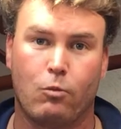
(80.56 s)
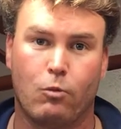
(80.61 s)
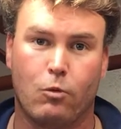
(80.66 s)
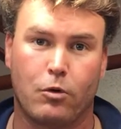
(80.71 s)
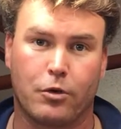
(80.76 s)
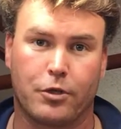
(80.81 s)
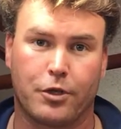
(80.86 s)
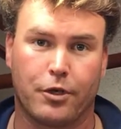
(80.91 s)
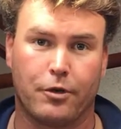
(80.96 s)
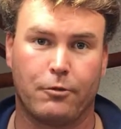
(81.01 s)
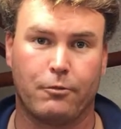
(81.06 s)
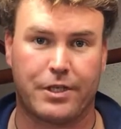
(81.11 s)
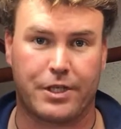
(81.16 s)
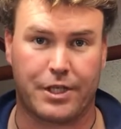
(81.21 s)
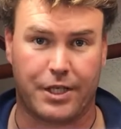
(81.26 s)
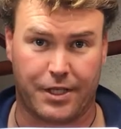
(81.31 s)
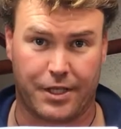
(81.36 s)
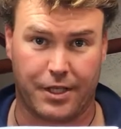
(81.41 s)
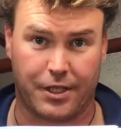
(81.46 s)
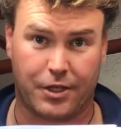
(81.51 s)
water, which
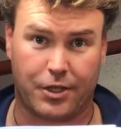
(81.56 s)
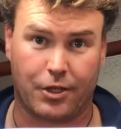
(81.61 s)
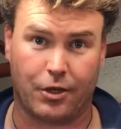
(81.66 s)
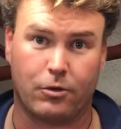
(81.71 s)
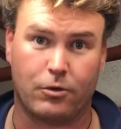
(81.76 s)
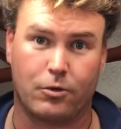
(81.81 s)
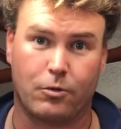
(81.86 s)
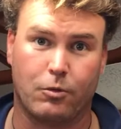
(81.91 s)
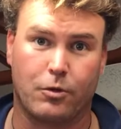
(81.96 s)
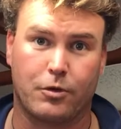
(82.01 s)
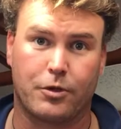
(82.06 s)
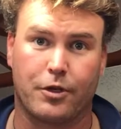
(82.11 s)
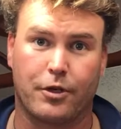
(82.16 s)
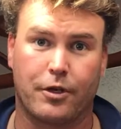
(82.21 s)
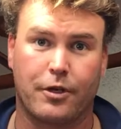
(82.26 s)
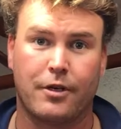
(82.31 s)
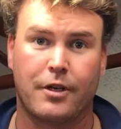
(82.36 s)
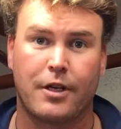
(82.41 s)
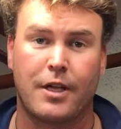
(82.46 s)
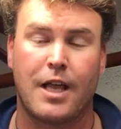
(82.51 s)
is the salt
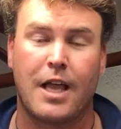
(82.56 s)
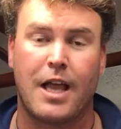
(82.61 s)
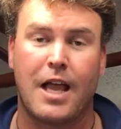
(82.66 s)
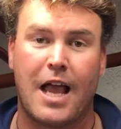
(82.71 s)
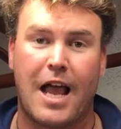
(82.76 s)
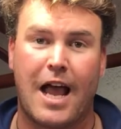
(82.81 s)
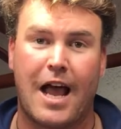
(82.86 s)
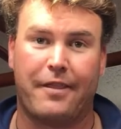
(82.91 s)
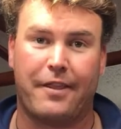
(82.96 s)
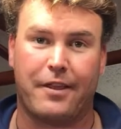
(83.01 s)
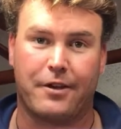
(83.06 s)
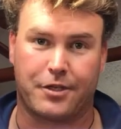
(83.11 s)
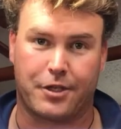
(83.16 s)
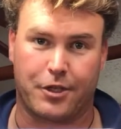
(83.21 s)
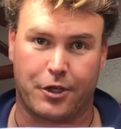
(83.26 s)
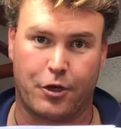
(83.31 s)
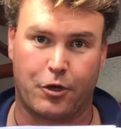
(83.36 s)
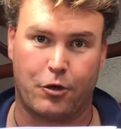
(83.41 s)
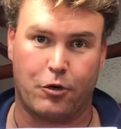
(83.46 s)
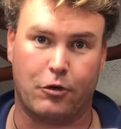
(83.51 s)
water, and there's the
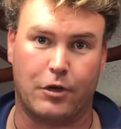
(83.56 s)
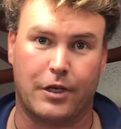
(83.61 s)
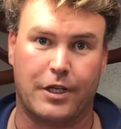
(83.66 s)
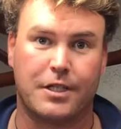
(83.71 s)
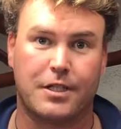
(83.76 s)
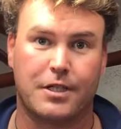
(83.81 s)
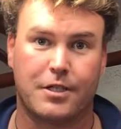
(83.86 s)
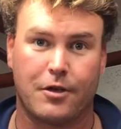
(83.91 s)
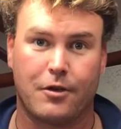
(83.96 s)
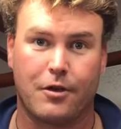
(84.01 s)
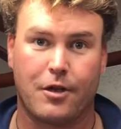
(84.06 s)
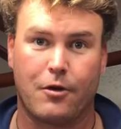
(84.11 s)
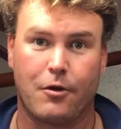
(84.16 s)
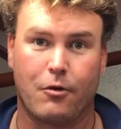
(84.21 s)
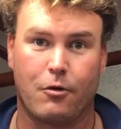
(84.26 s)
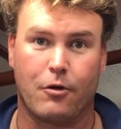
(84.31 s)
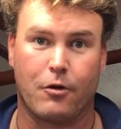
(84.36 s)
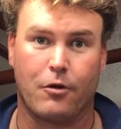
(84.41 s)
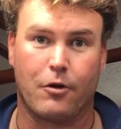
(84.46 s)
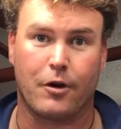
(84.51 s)
coolant,
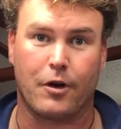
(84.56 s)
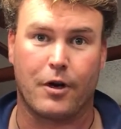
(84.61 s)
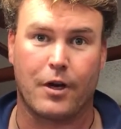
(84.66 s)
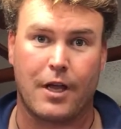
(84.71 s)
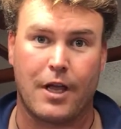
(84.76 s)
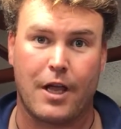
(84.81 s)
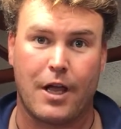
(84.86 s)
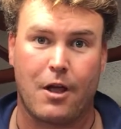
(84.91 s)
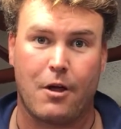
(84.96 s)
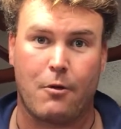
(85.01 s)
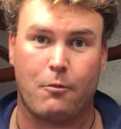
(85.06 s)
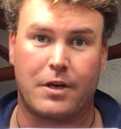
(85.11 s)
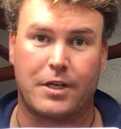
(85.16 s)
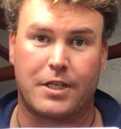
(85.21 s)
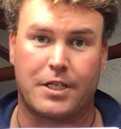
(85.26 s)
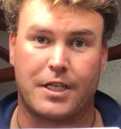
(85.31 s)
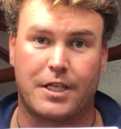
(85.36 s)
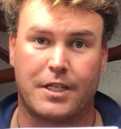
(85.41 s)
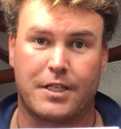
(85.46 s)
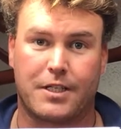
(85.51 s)

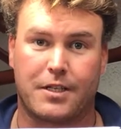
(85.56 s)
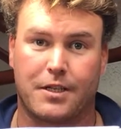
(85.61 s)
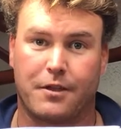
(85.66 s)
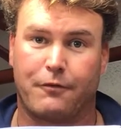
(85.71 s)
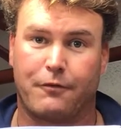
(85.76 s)
which is the